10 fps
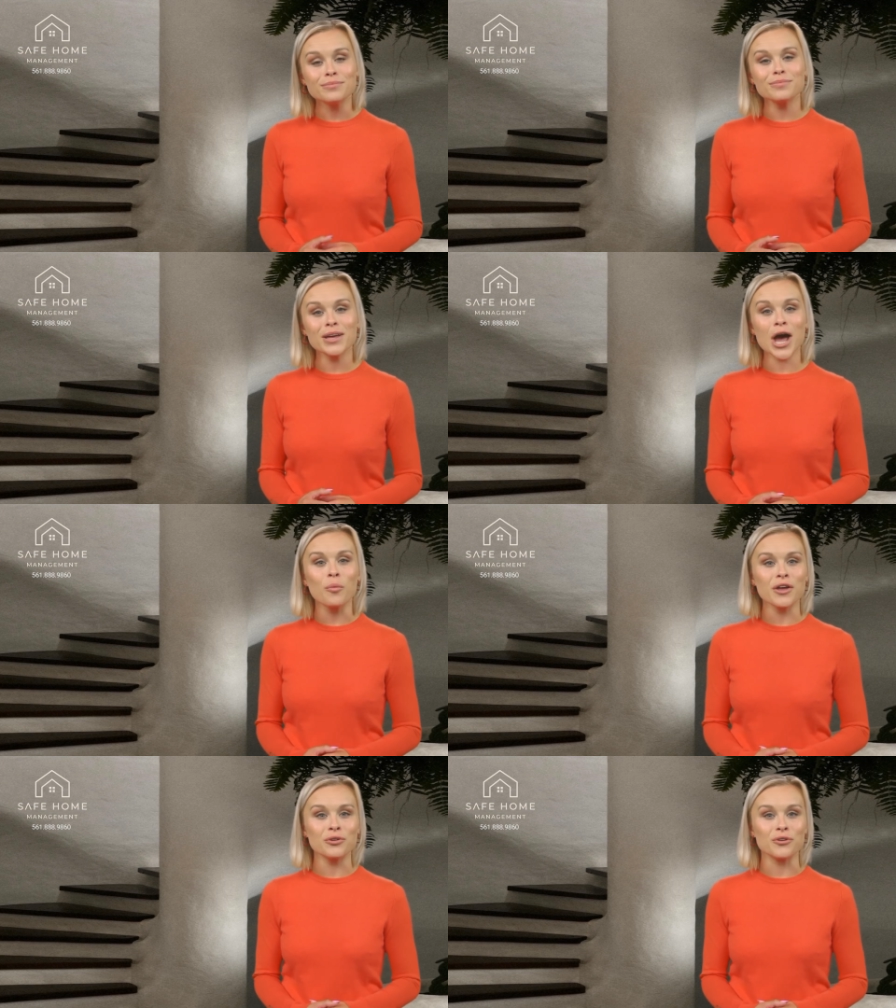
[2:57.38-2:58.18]

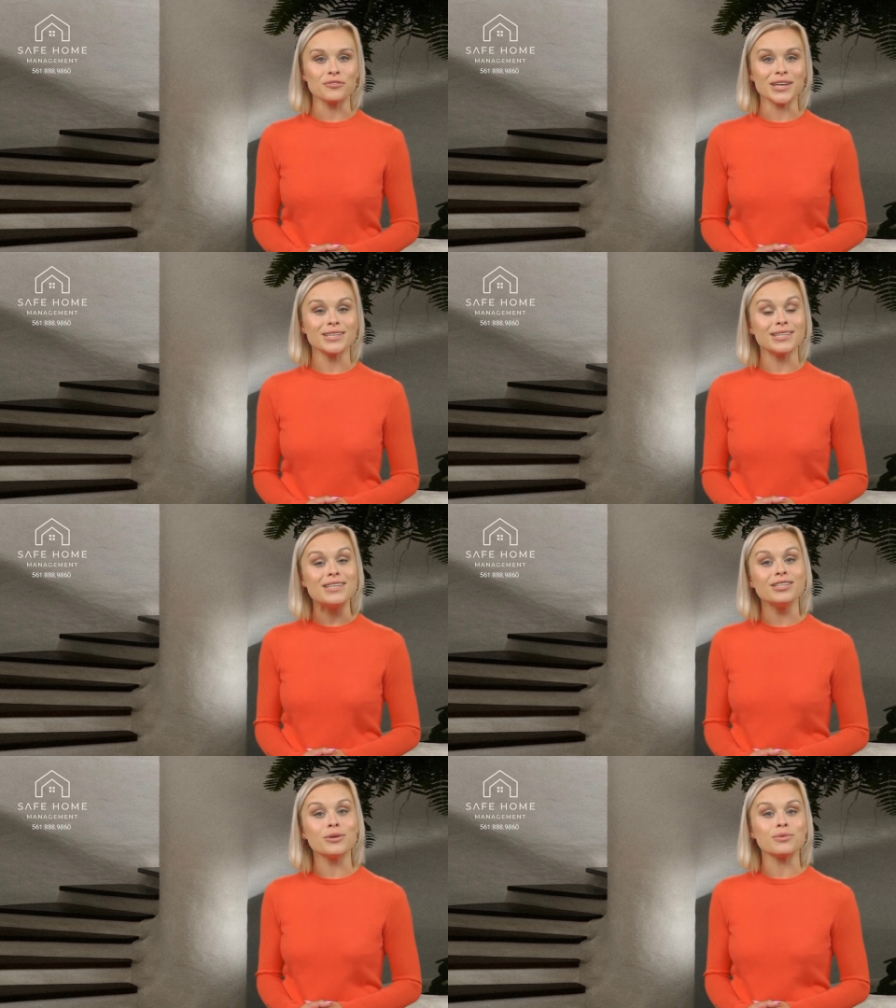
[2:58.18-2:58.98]
However, these
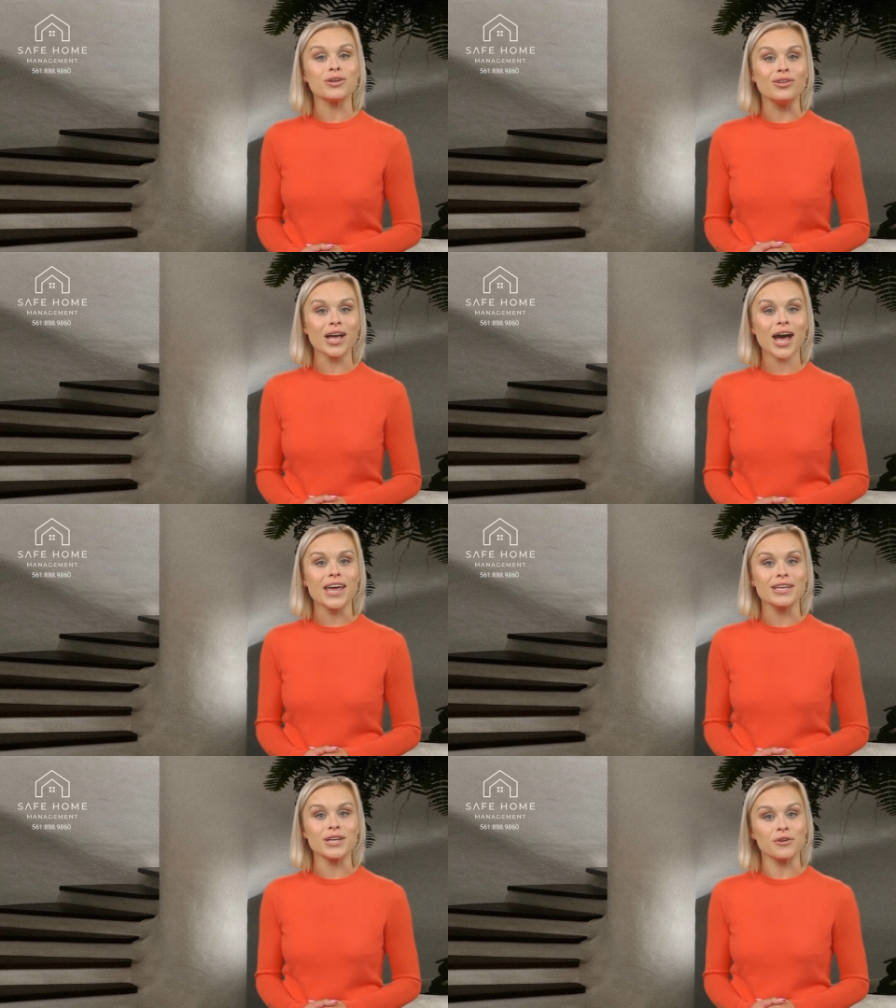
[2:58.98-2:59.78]
systems are not
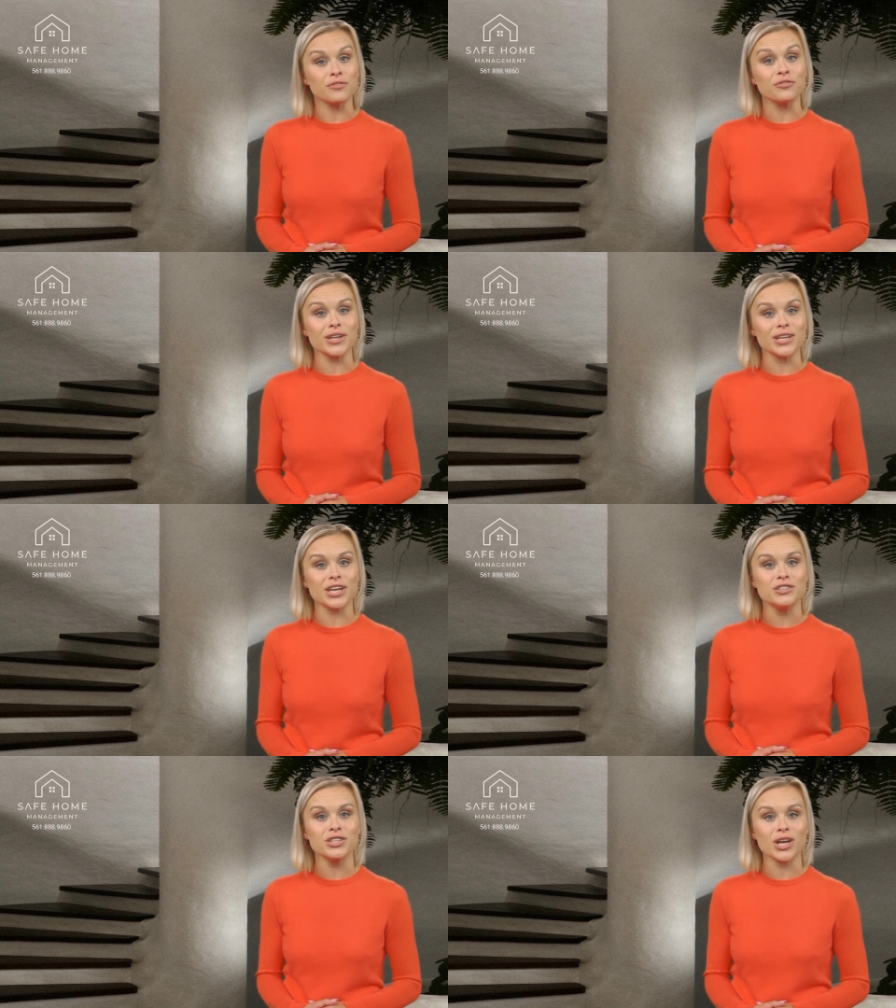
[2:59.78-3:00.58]
ideal for
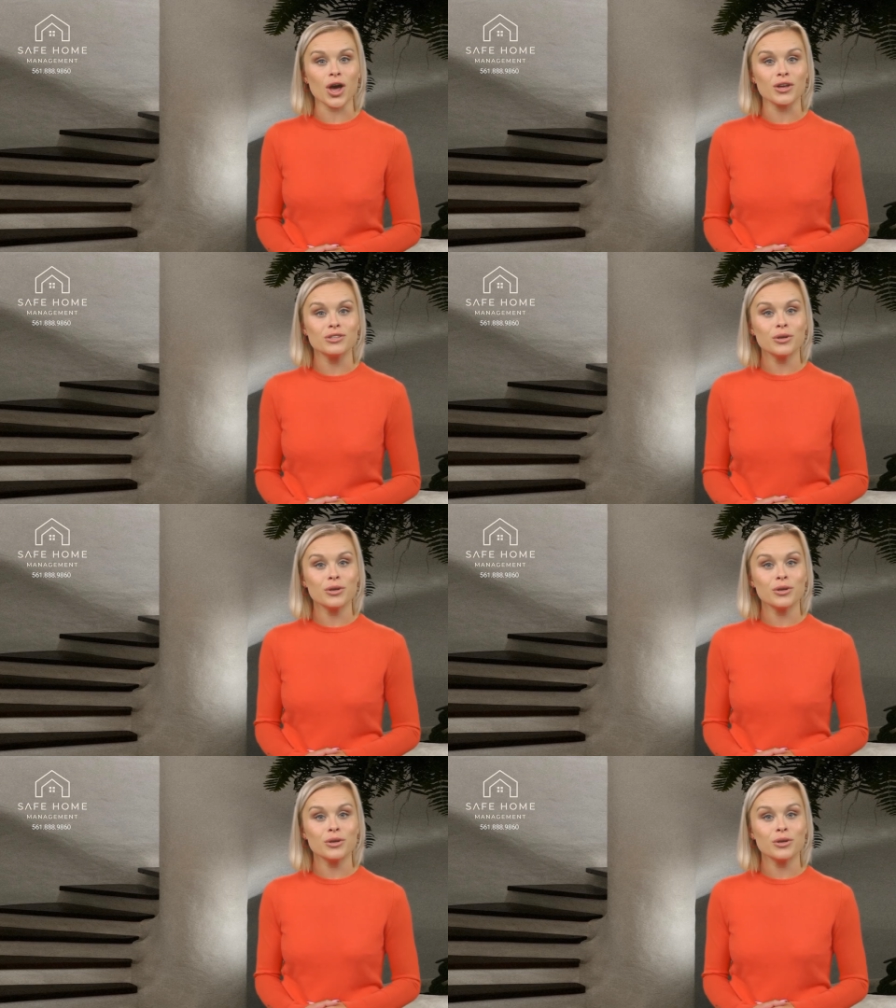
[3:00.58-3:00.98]
vacation homes or